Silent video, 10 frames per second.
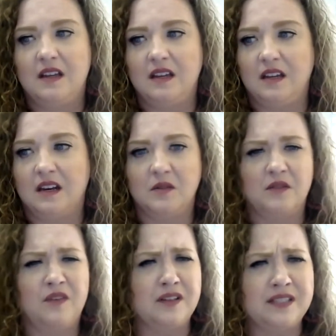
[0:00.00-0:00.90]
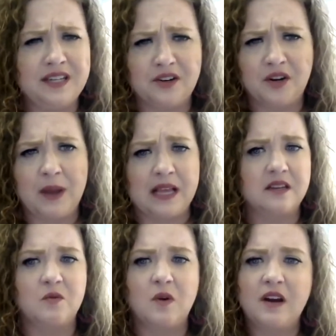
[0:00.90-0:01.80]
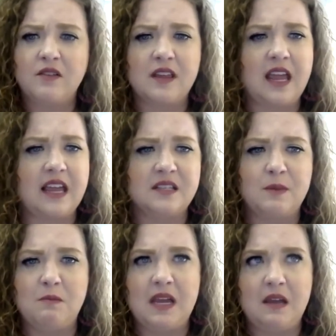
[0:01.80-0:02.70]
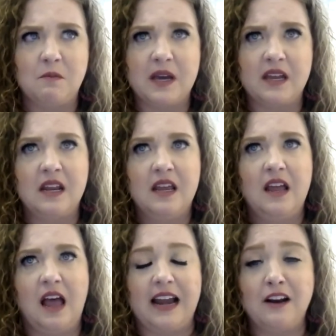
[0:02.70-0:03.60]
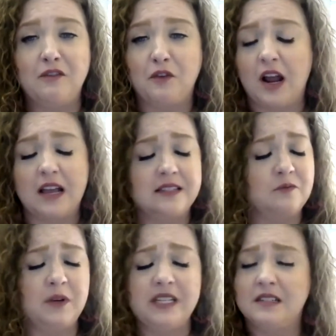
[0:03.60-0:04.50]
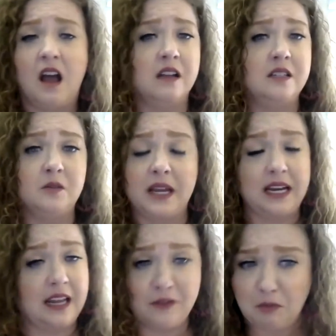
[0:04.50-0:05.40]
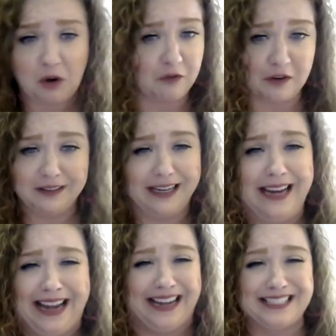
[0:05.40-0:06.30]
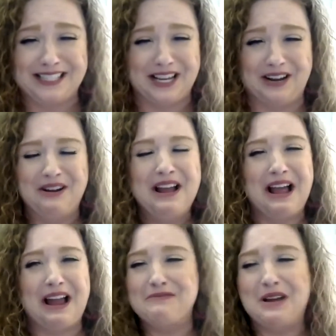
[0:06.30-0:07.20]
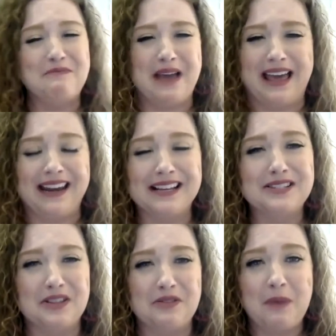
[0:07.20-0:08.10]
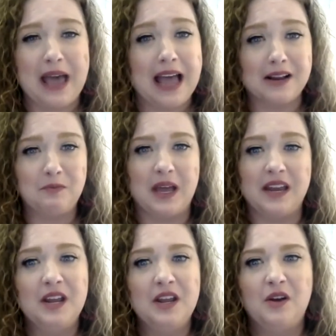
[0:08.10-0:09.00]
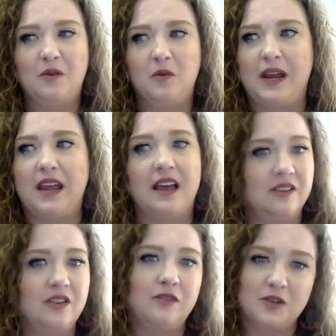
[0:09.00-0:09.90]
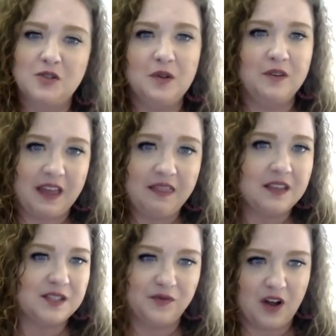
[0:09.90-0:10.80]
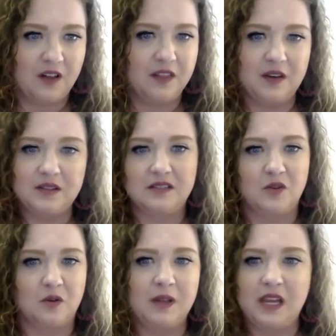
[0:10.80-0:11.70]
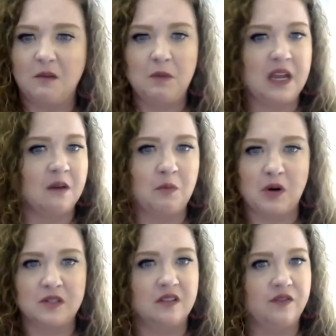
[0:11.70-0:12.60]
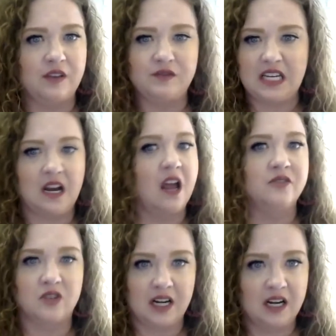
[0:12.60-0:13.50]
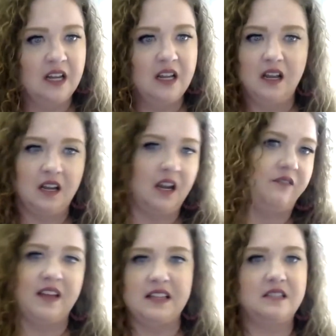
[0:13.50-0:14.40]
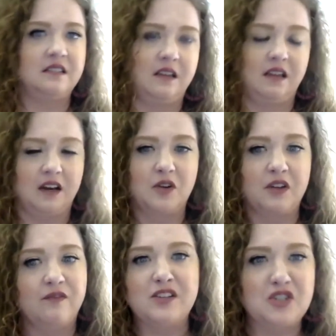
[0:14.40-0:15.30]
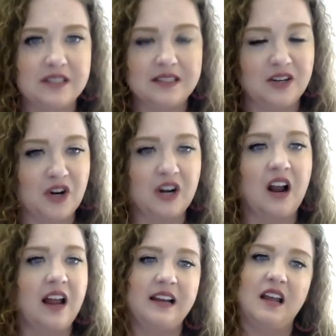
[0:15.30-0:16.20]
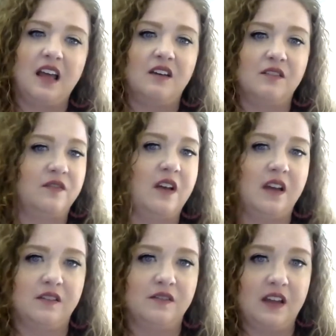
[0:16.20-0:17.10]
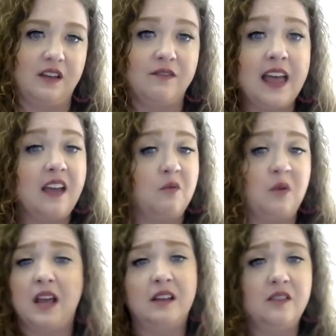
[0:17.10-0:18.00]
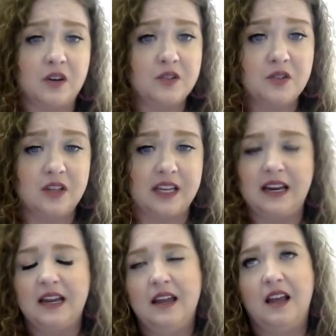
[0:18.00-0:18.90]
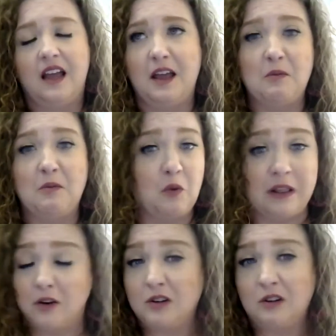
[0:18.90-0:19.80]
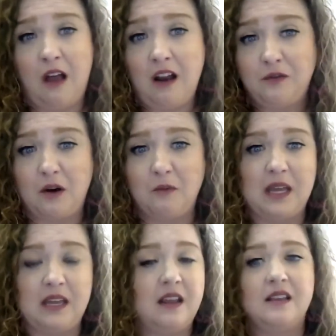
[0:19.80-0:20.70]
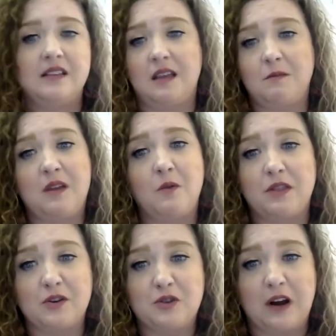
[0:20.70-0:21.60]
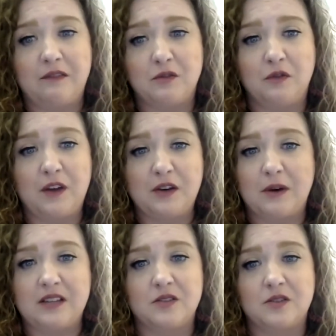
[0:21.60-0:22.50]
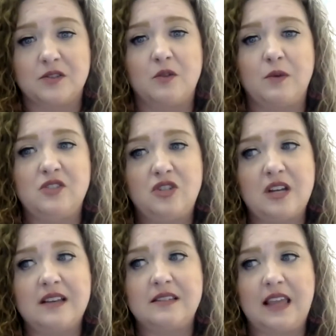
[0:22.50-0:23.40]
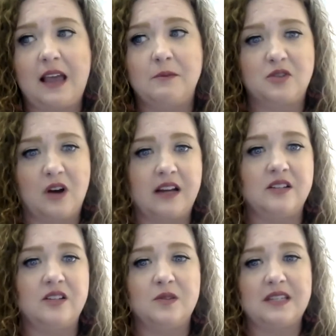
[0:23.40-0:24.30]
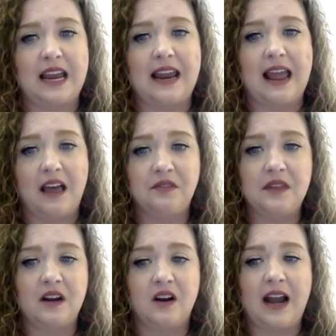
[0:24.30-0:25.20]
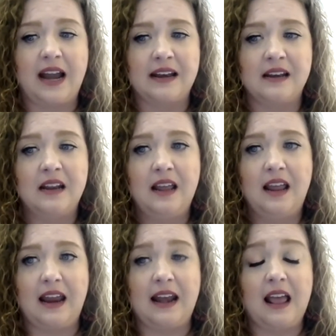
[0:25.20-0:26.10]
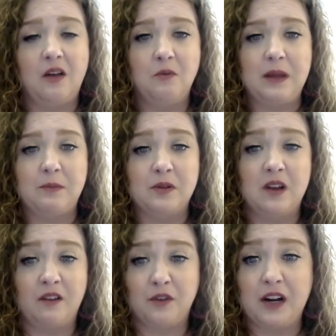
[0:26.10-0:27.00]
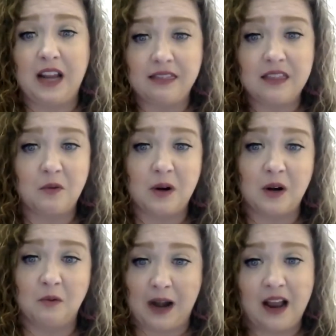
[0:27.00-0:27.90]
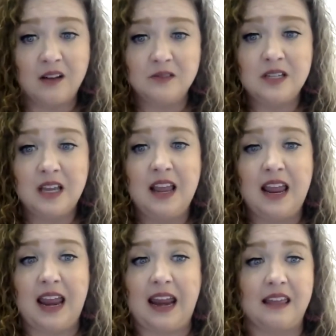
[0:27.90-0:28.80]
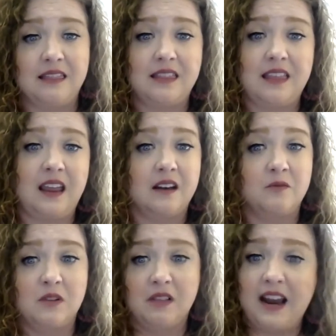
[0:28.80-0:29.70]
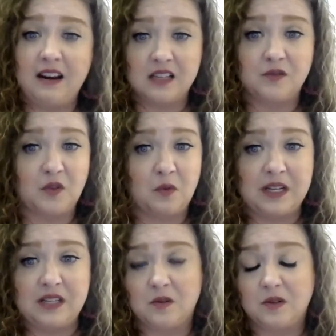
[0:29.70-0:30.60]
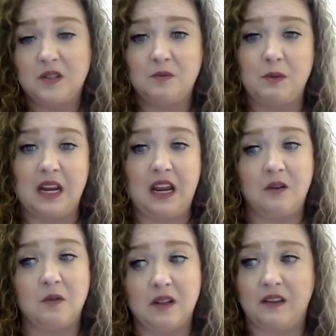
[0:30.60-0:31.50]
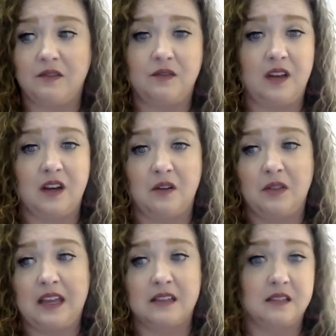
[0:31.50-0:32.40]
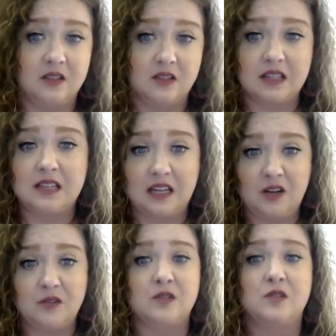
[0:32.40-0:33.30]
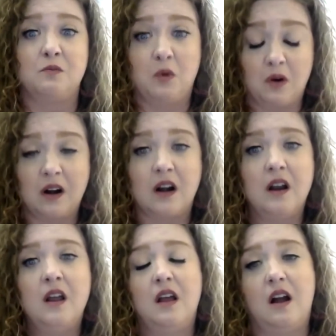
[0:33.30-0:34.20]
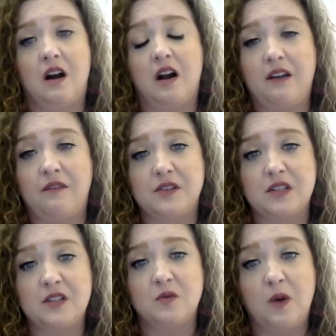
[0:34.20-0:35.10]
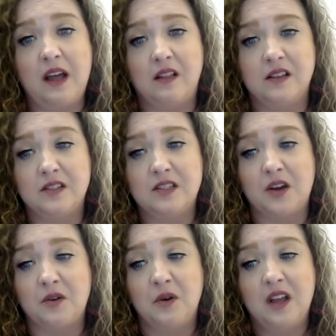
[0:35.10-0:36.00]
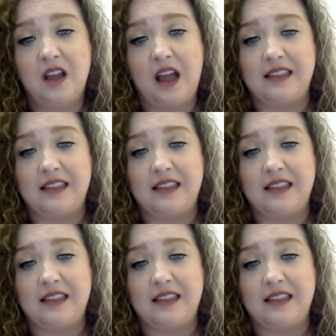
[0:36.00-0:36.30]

the volunteer capacity, or whatever the case may be. But I know for us, and we did not do any of it perfectly, so I'm not patting us on the back, but we held a virtual event this fall that's normally a big in-person 1,500 event, convention center kind of event. We held it virtually. We learned a lot from it. Same thing with our drive-through fundraiser. So we just kept trying to stay out there and help people not forget that we're around and that they can rely on us for resources, but equally, if they can still continue to support our efforts as well. And so I